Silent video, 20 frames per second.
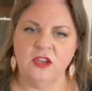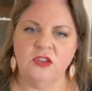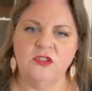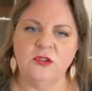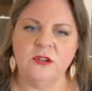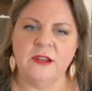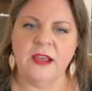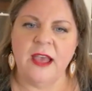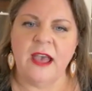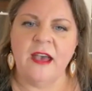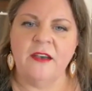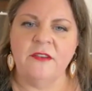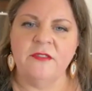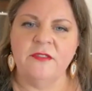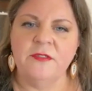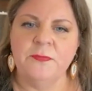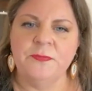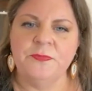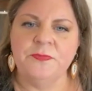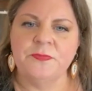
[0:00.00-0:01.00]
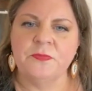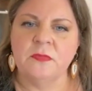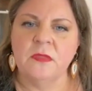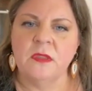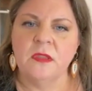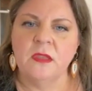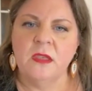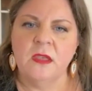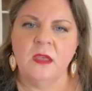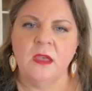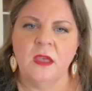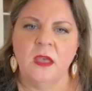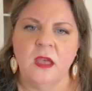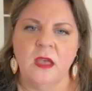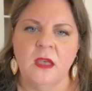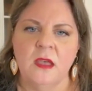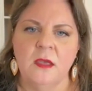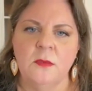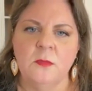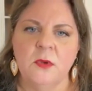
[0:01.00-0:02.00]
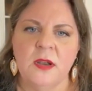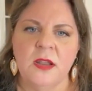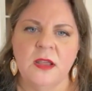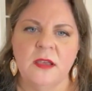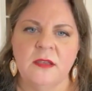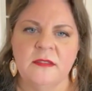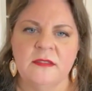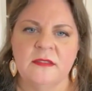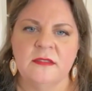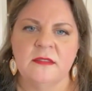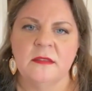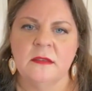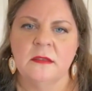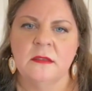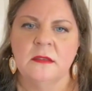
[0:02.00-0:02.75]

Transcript: tool to have. What else?